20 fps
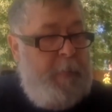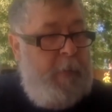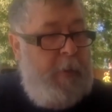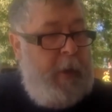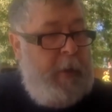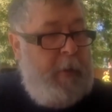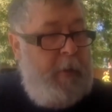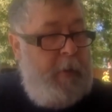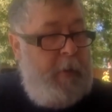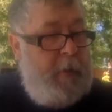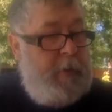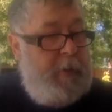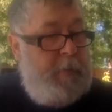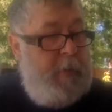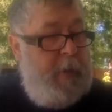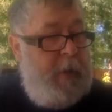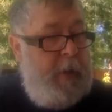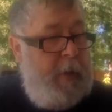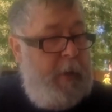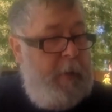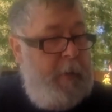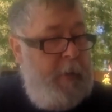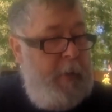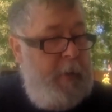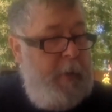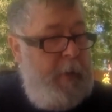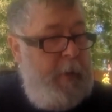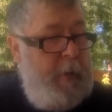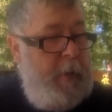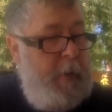like Jos. Uh,
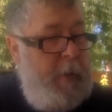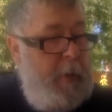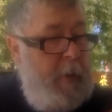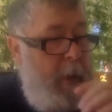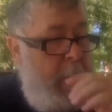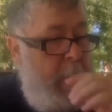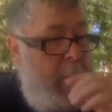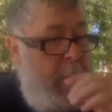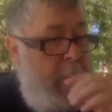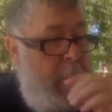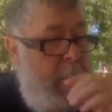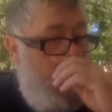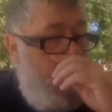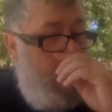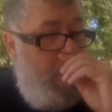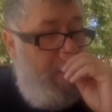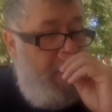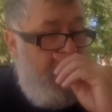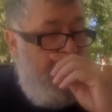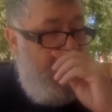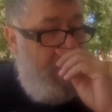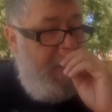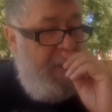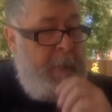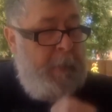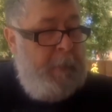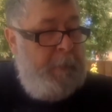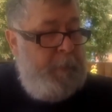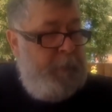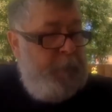he's a character,
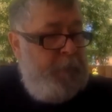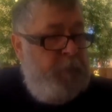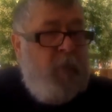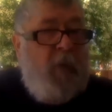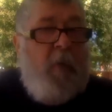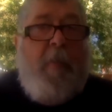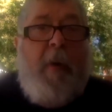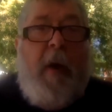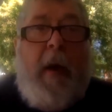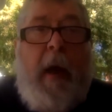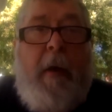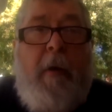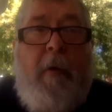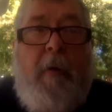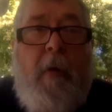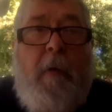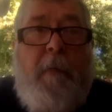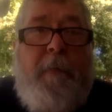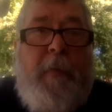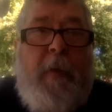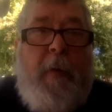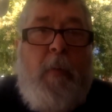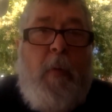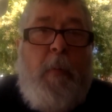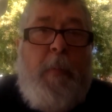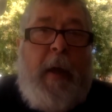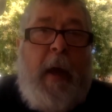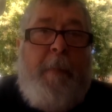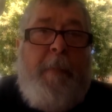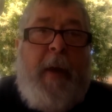but I don't know if it will
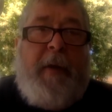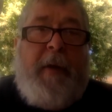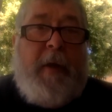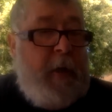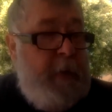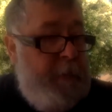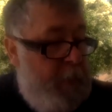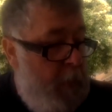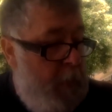be. I beg to differ